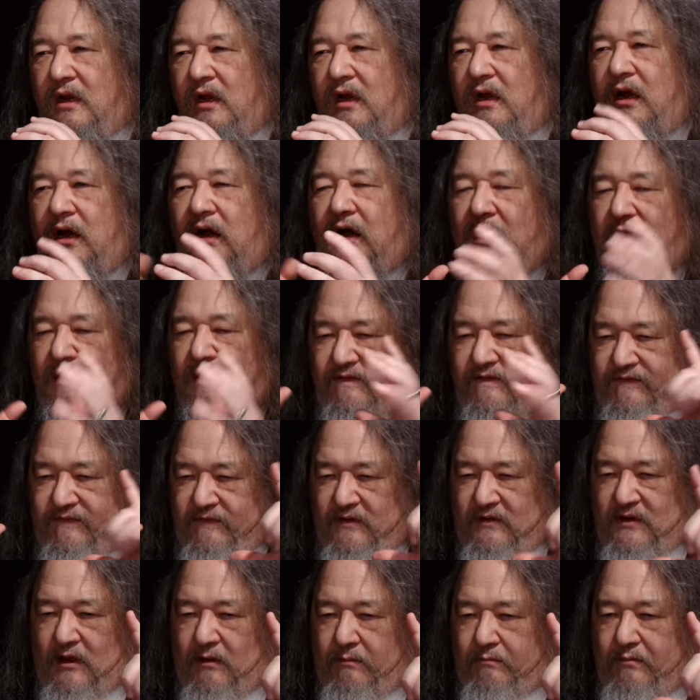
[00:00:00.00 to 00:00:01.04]
uh, of,
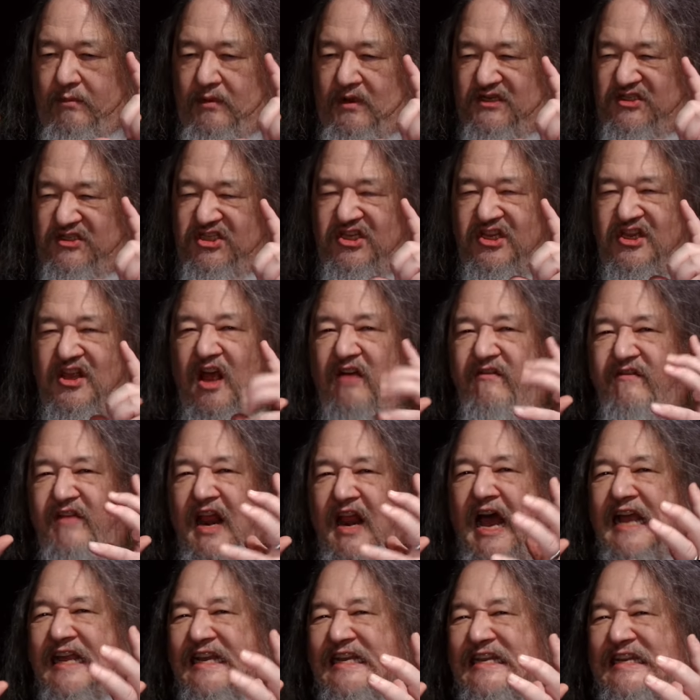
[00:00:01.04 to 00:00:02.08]
of, of an
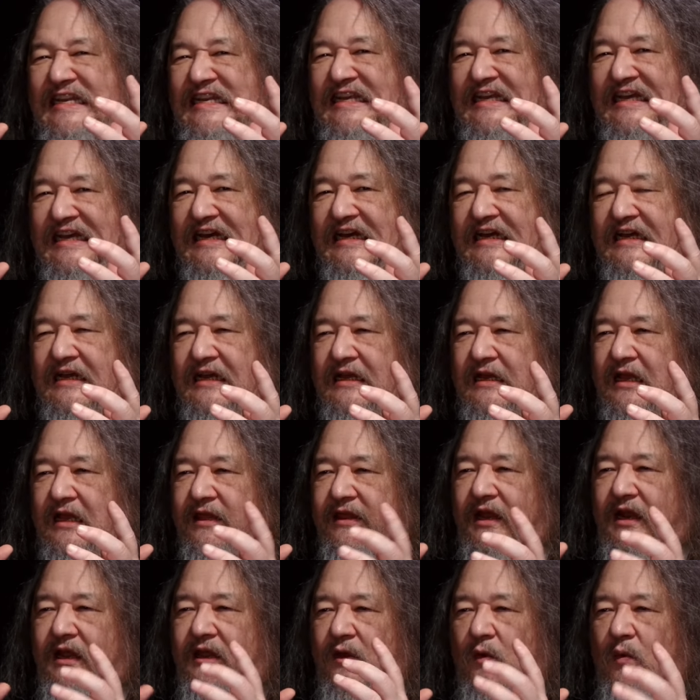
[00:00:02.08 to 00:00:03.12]
idea
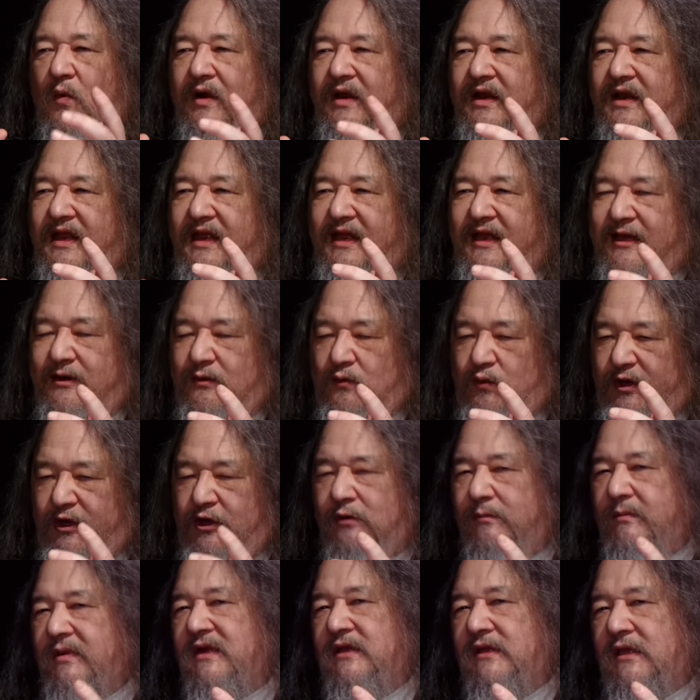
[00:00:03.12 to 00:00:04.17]
that on the one hand, we
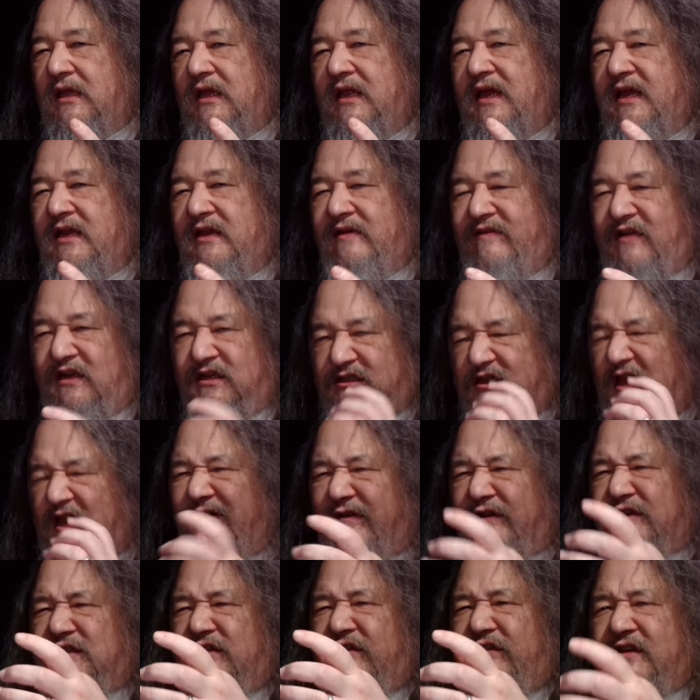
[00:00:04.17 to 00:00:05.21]
could be in the land of is.
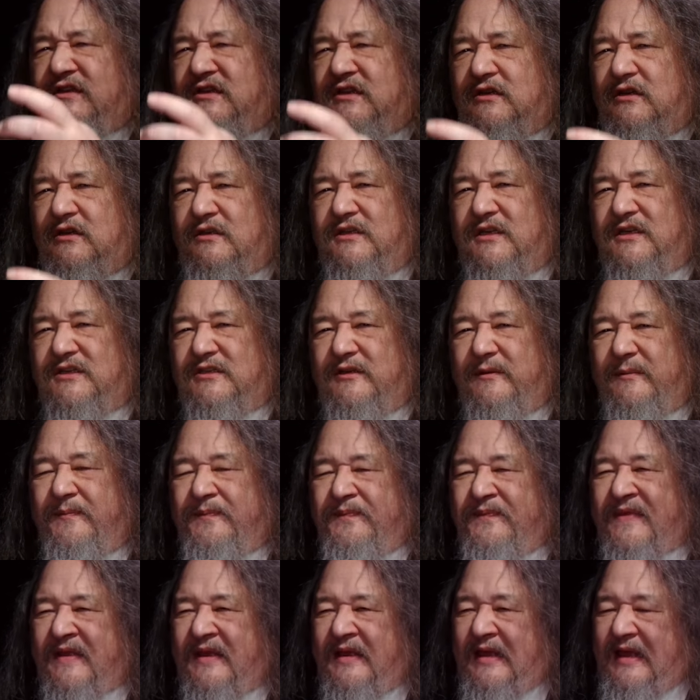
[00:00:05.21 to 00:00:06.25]
Life is a physical system.
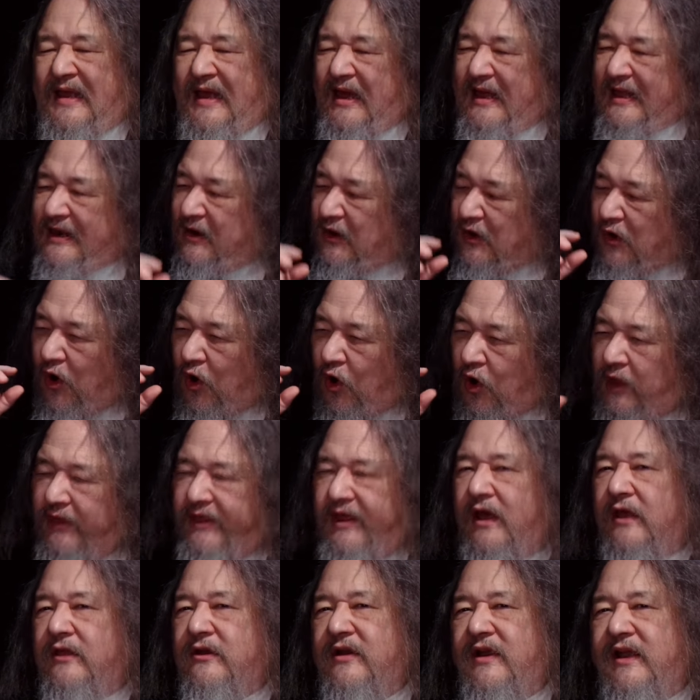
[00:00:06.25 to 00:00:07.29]
And on
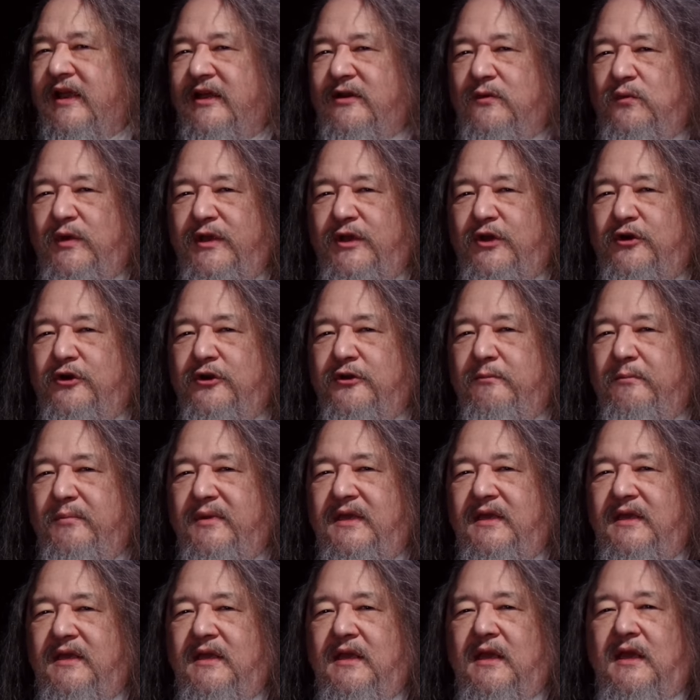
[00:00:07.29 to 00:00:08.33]
the other hand, we could
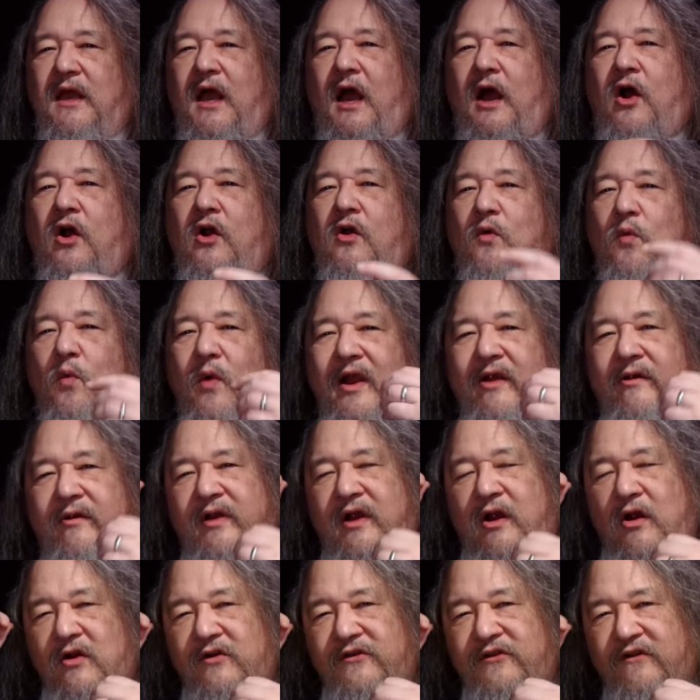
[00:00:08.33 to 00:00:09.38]
be are
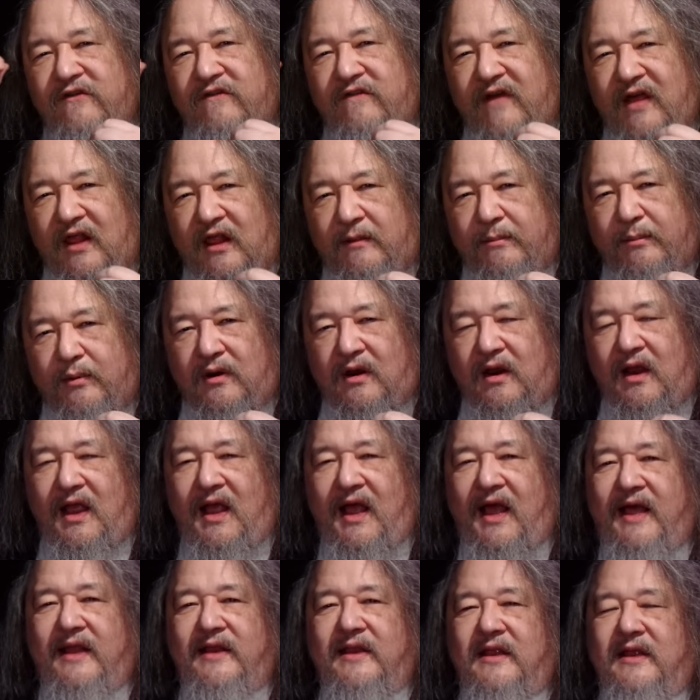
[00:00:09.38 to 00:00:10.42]
wearing our developer
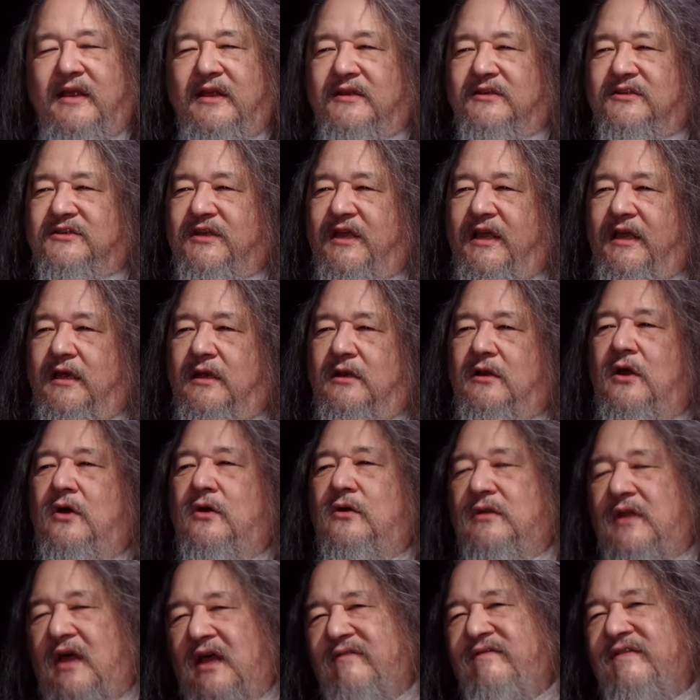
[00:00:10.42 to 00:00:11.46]
hat, saying, no,
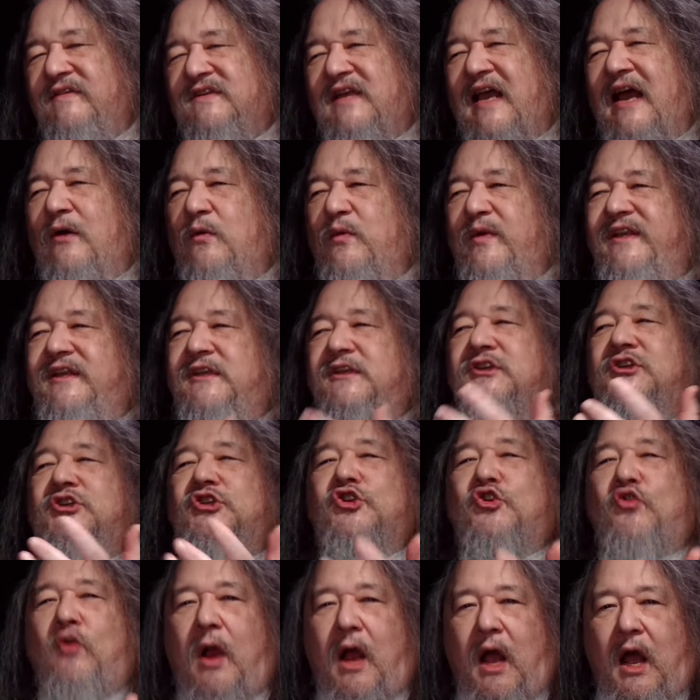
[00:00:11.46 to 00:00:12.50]
life is how we
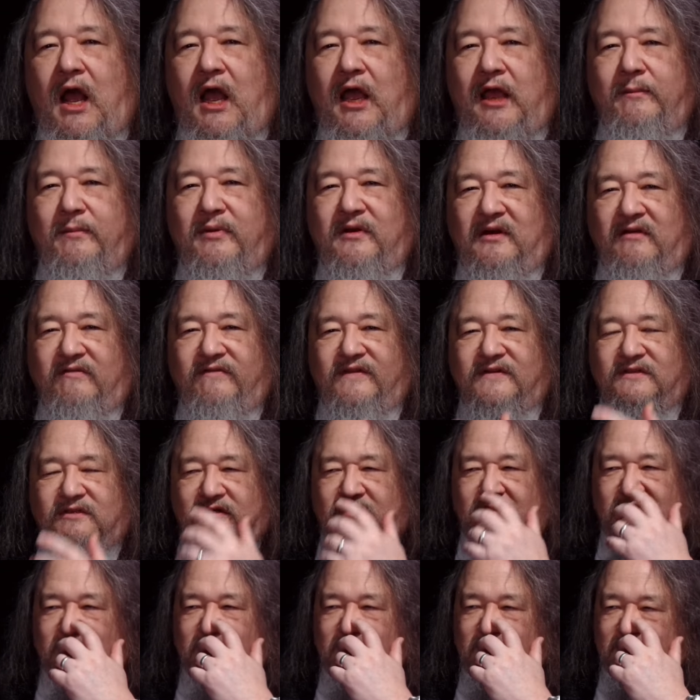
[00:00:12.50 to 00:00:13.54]
describe a
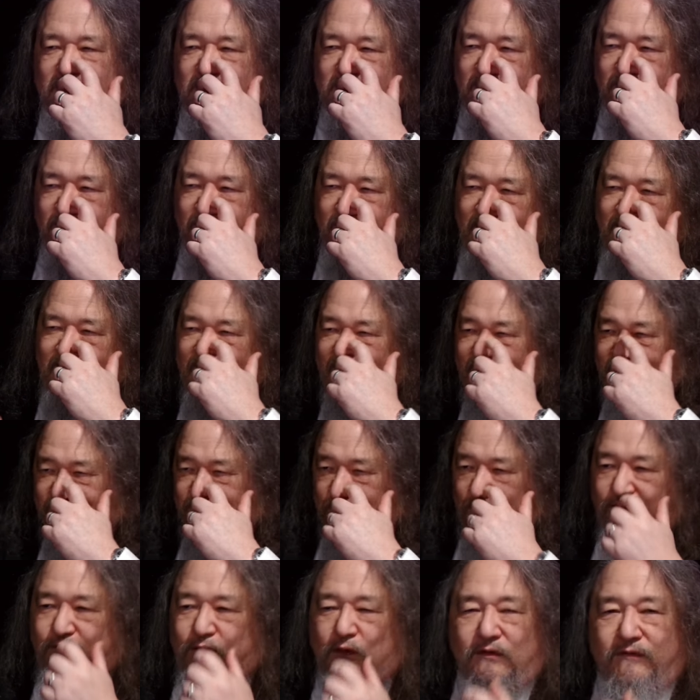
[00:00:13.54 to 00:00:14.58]
physical system, and
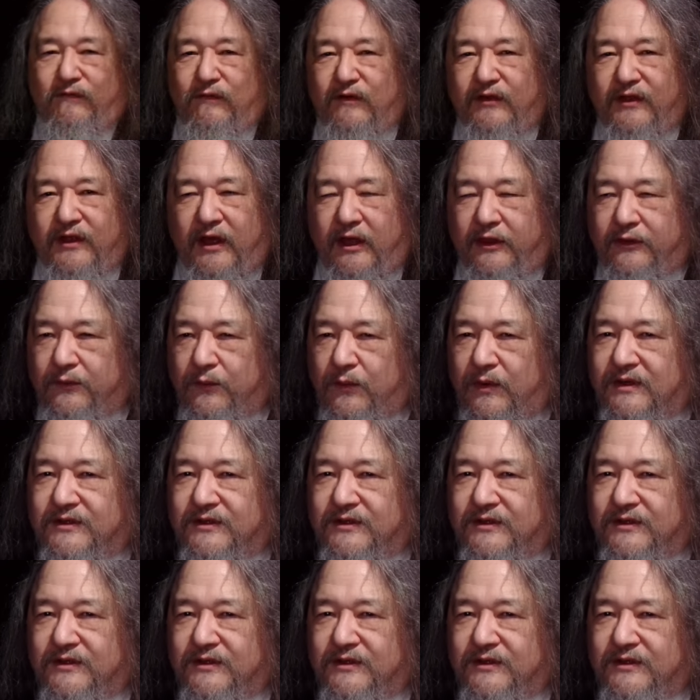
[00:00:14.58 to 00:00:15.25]
so forth for the other.